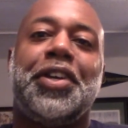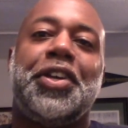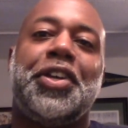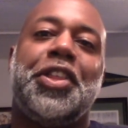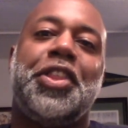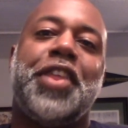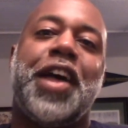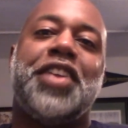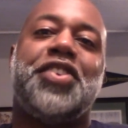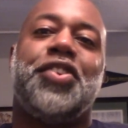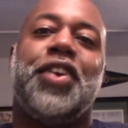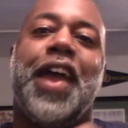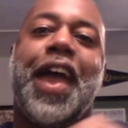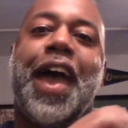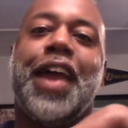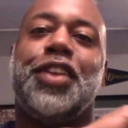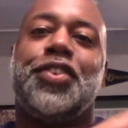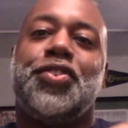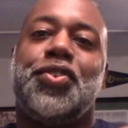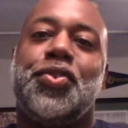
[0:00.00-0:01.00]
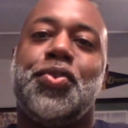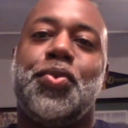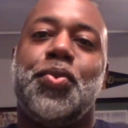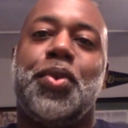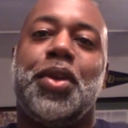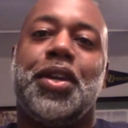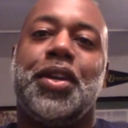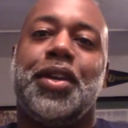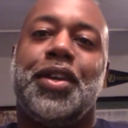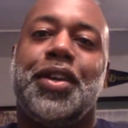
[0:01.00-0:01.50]
that your
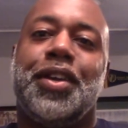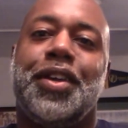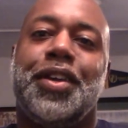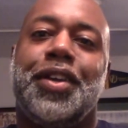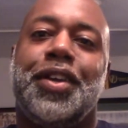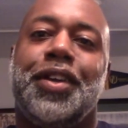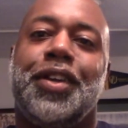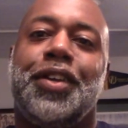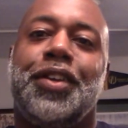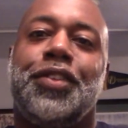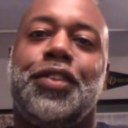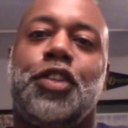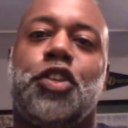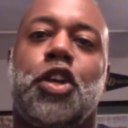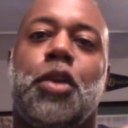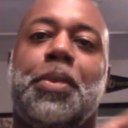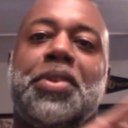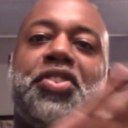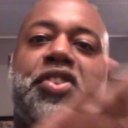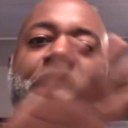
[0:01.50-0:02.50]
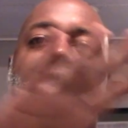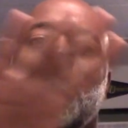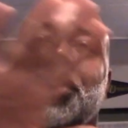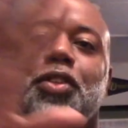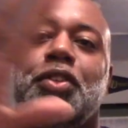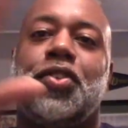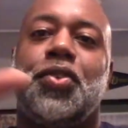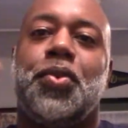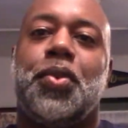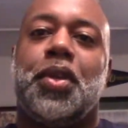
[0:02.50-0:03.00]
attitude determines your
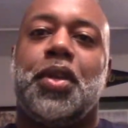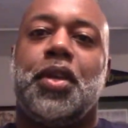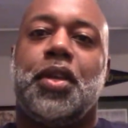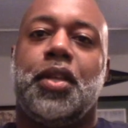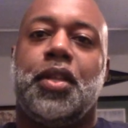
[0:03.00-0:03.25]
altitude.